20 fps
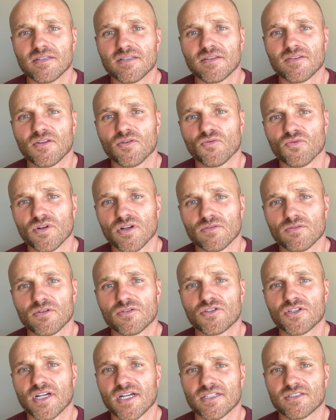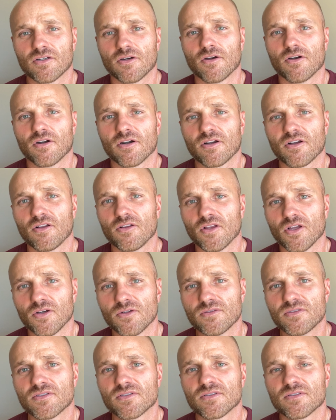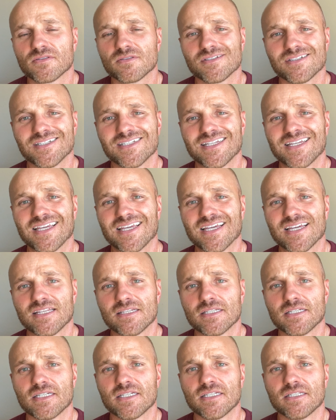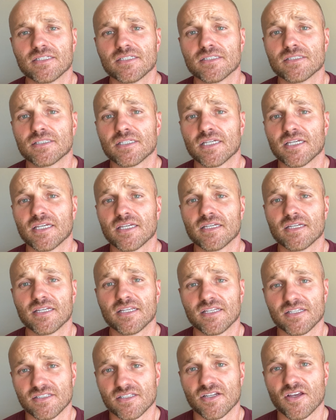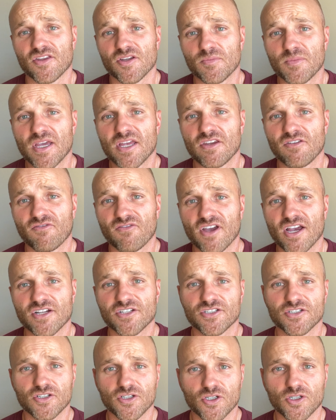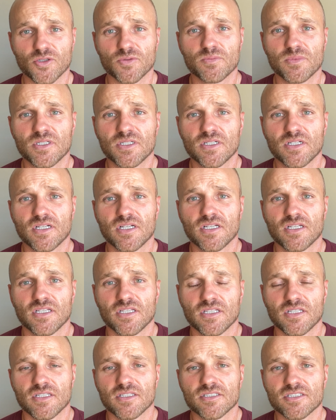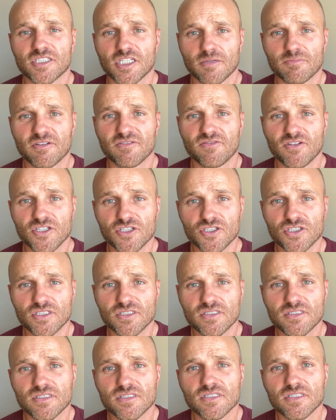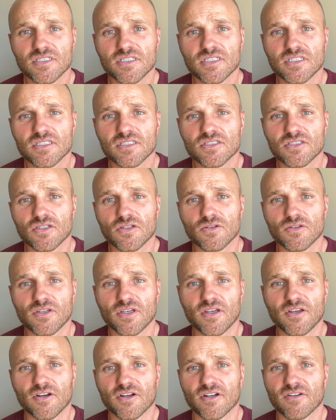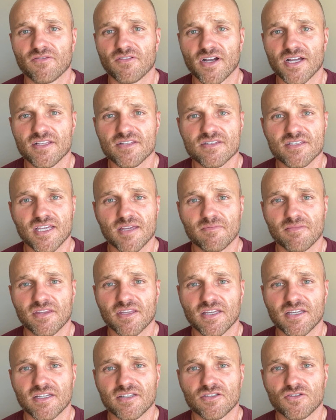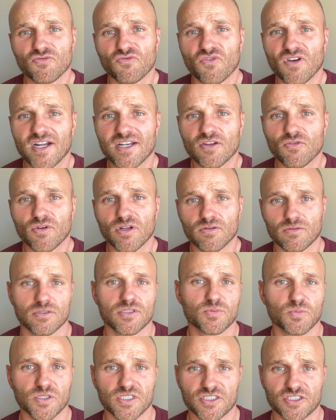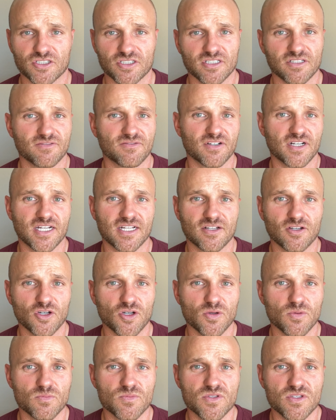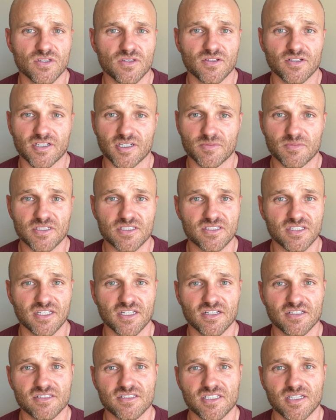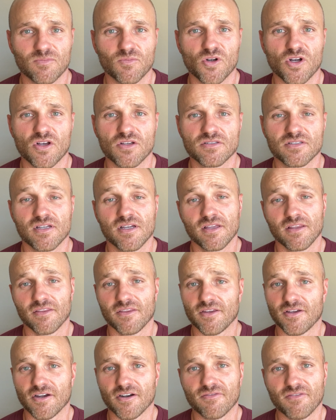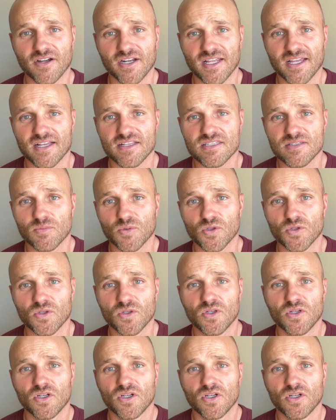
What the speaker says: The railroad tracks are close, and it is another manufactured home subdivision. So you're going to find the same thing you find in Railroad Springs. You're going to find homes that are going to be sitting on stem walls. They are financeable.